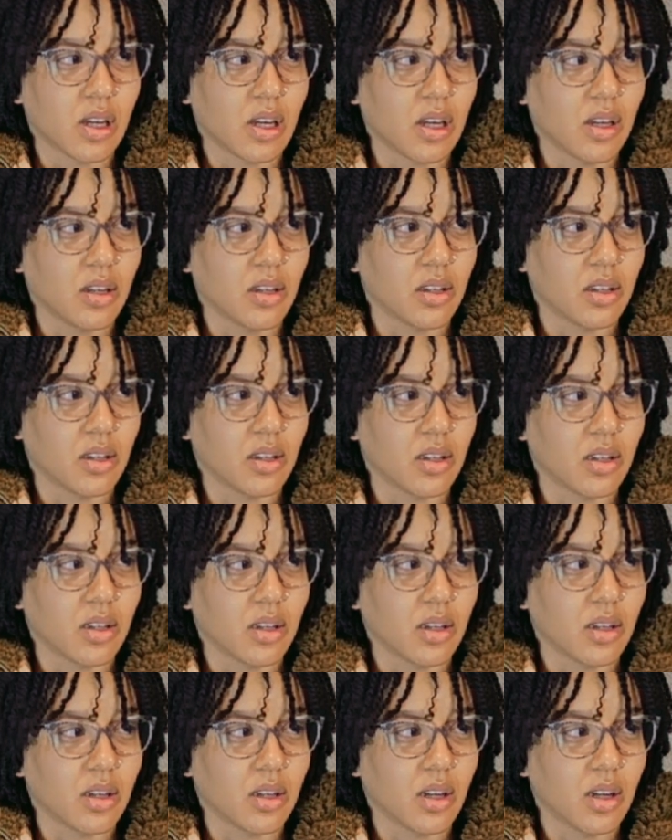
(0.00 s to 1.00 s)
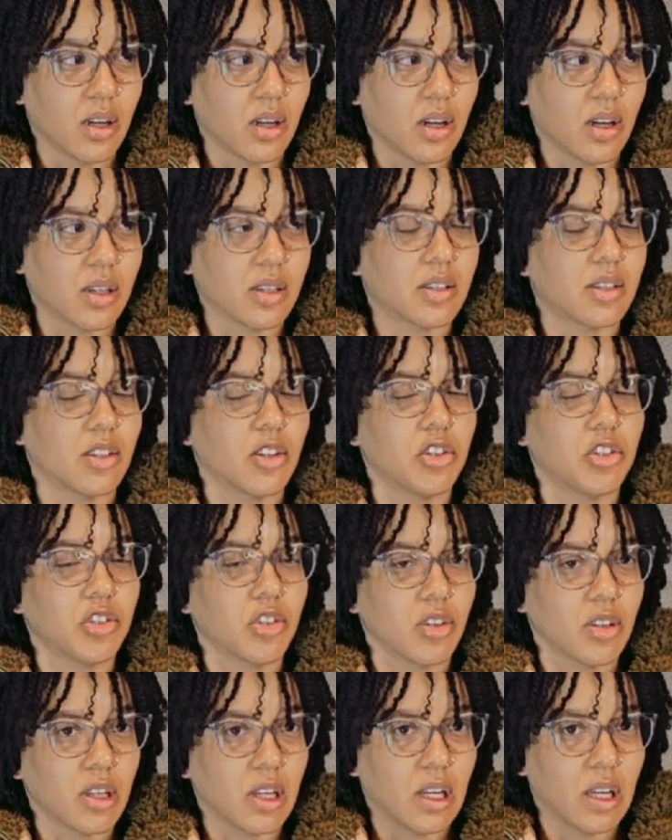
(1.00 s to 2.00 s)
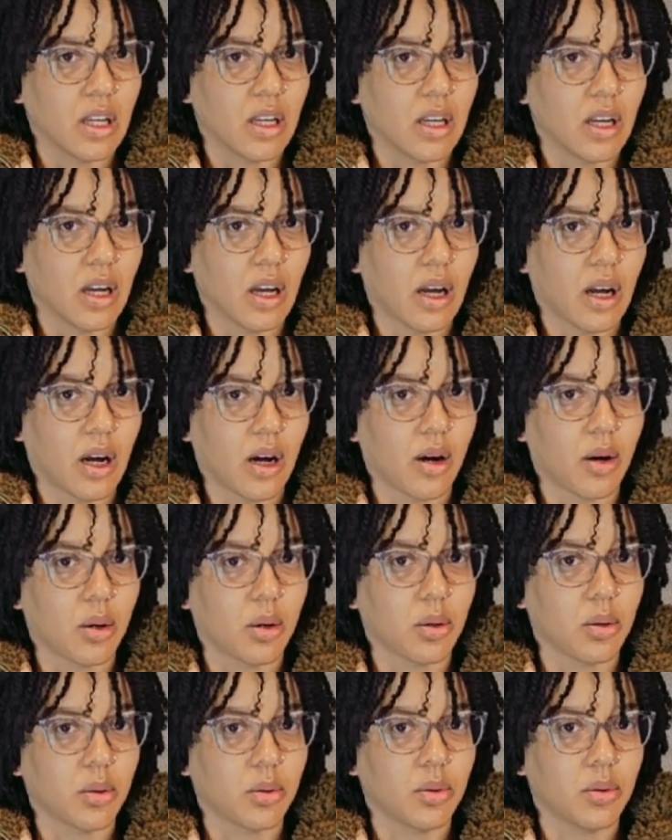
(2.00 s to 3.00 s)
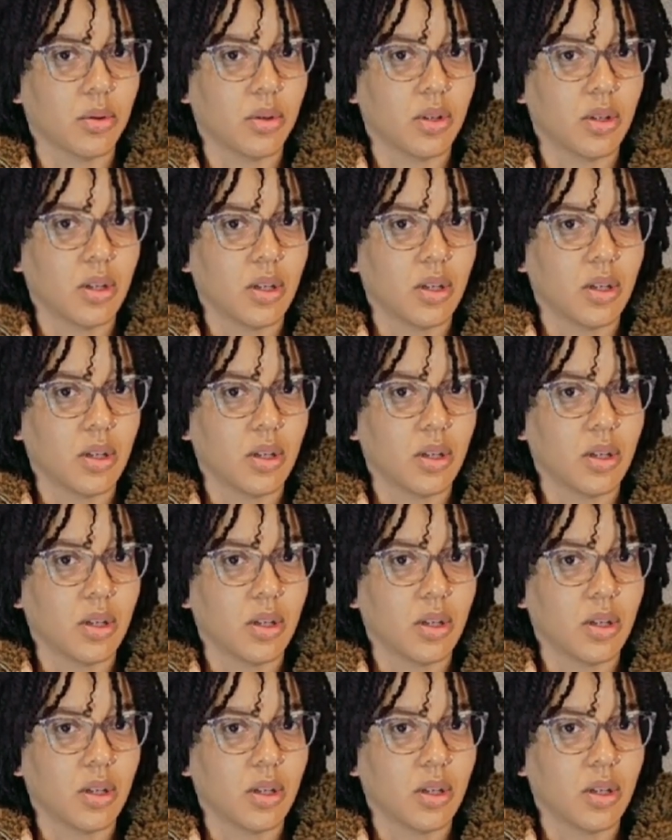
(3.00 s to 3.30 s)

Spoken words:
And essentially how